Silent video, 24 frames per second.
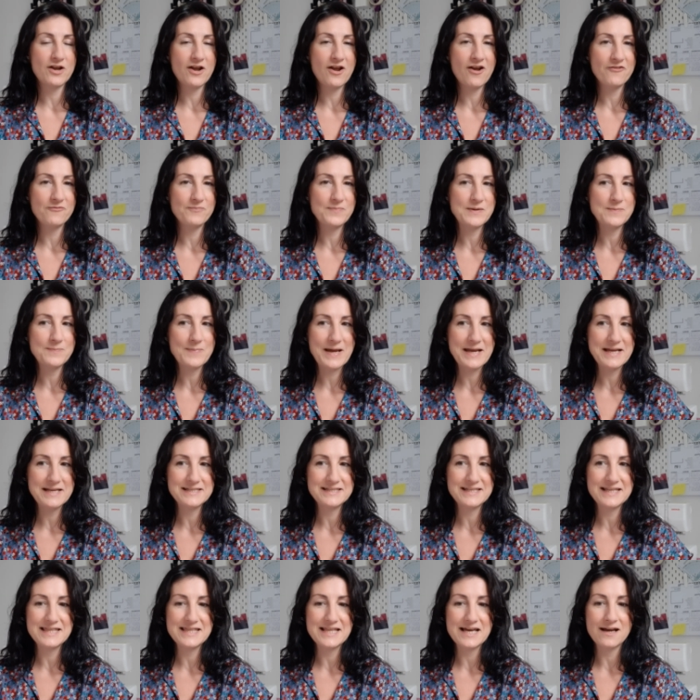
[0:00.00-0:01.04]
I have been
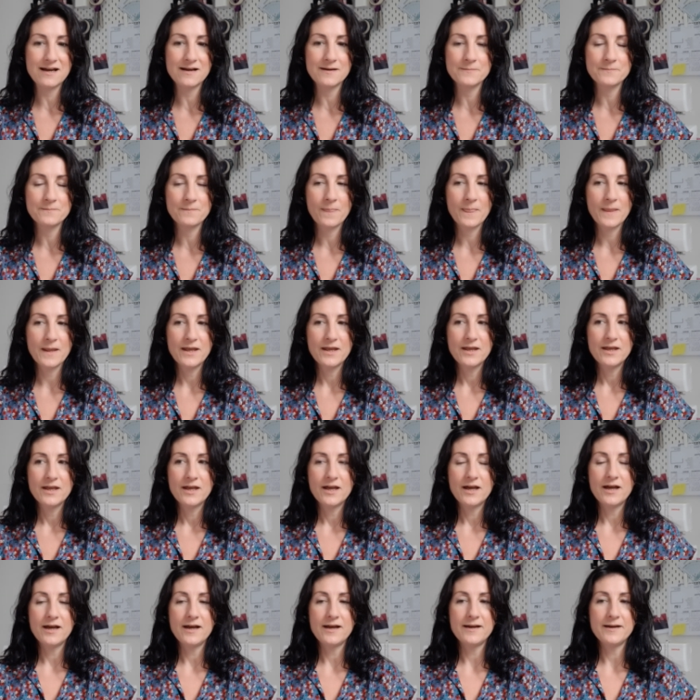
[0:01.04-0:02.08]
painting that.
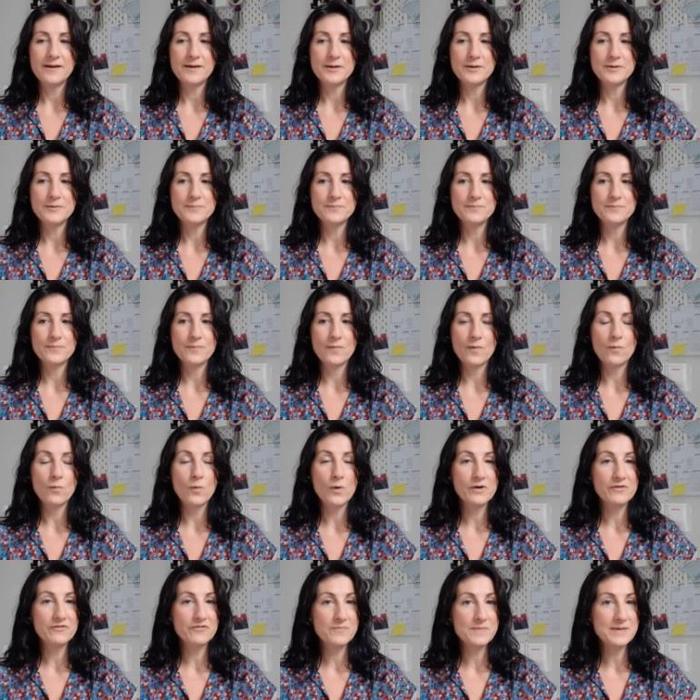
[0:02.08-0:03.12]

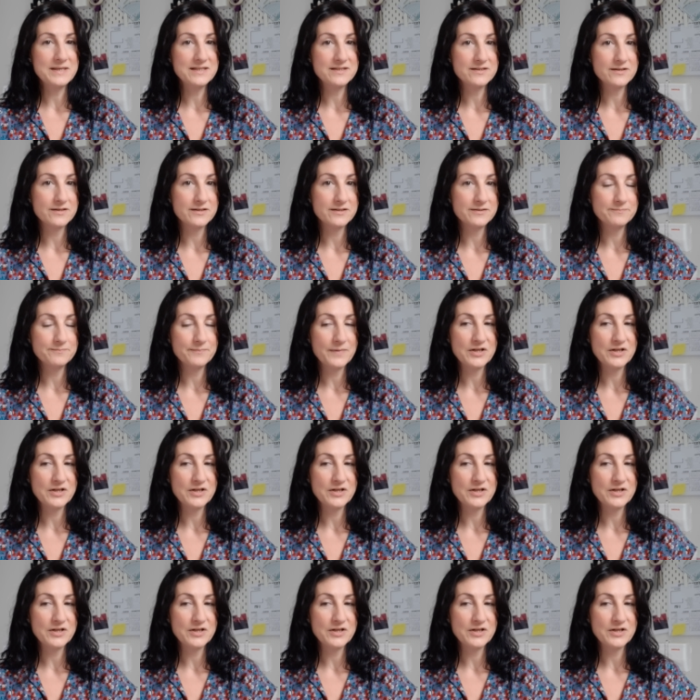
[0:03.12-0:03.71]
One of them is done.